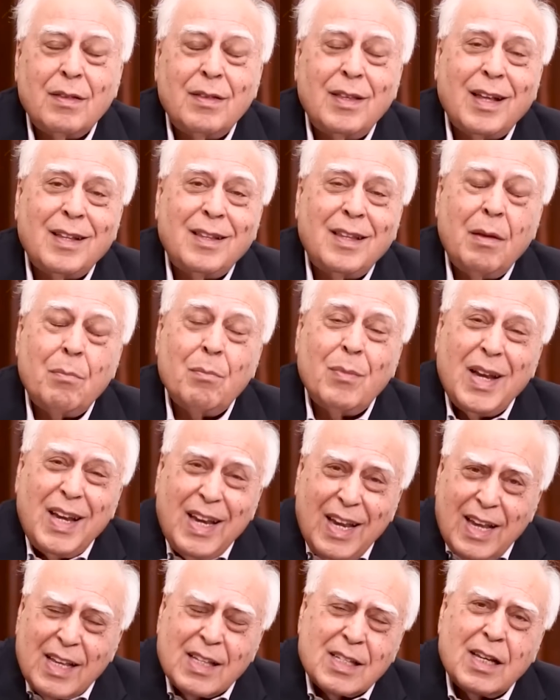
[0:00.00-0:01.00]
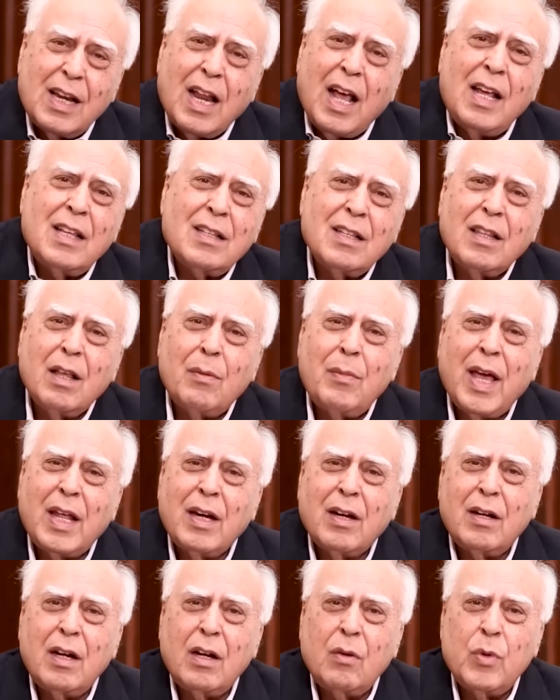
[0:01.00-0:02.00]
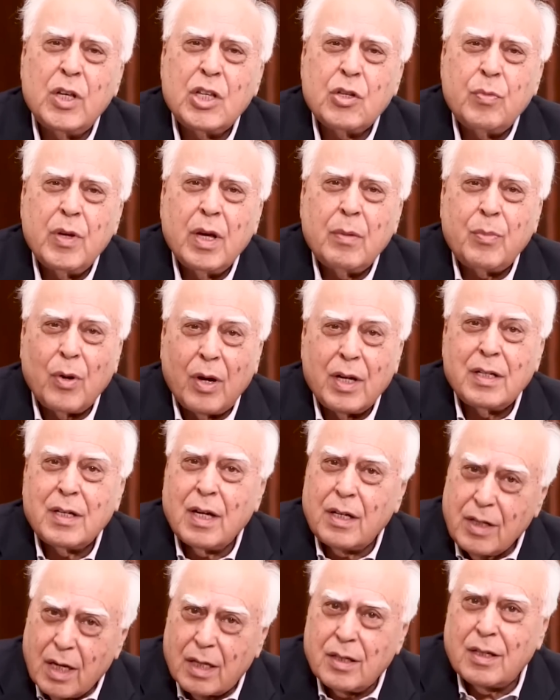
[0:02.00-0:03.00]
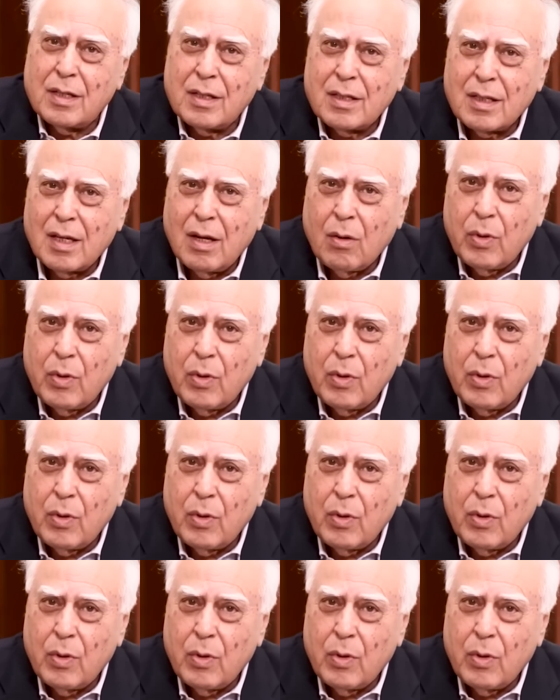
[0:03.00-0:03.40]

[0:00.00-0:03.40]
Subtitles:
the malaise lies in the manner in which we appoint our judges.